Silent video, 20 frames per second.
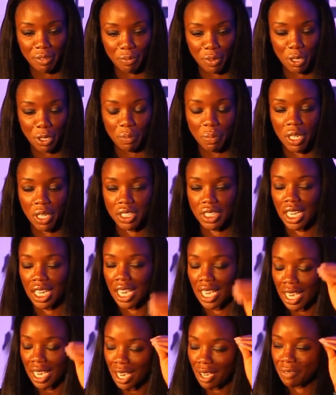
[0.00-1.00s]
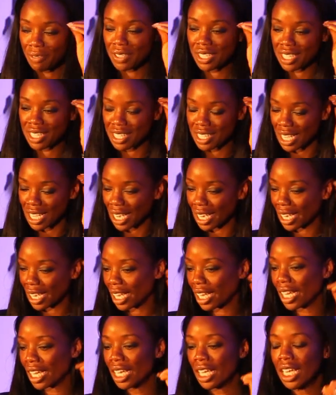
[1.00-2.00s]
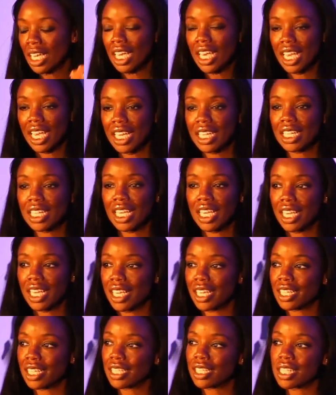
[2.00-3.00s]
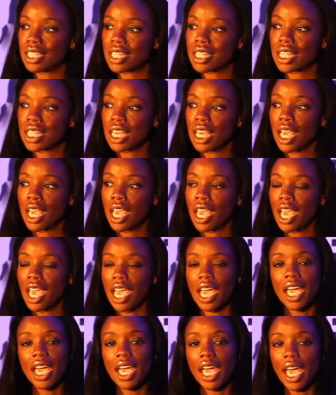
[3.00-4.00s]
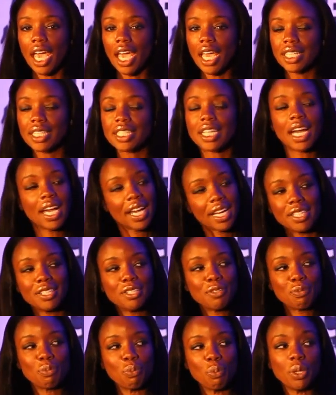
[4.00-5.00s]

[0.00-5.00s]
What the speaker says: it very much. I have to say, it's kind of